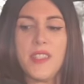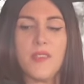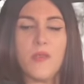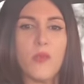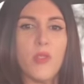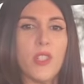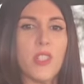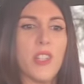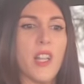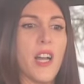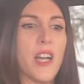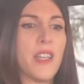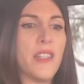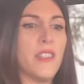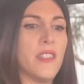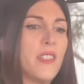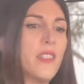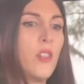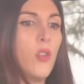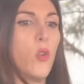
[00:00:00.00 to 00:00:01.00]
this recline?
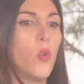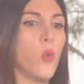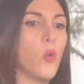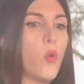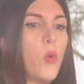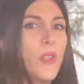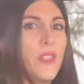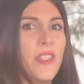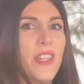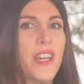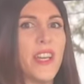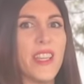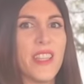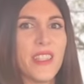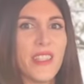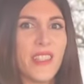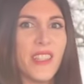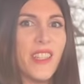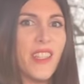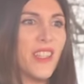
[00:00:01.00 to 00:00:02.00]
Oh, it
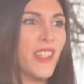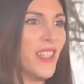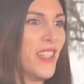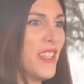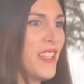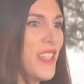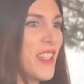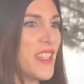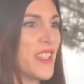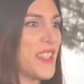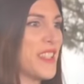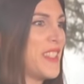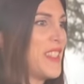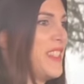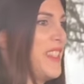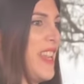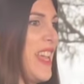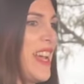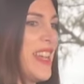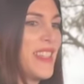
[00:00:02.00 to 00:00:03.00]
does. This
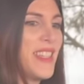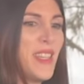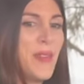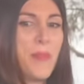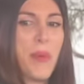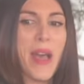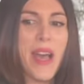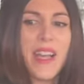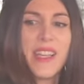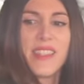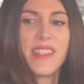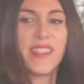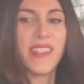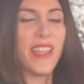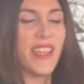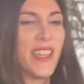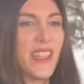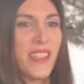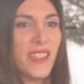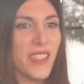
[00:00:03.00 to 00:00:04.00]
is a snazzy back
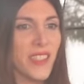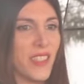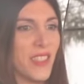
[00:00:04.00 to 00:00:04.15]
seat.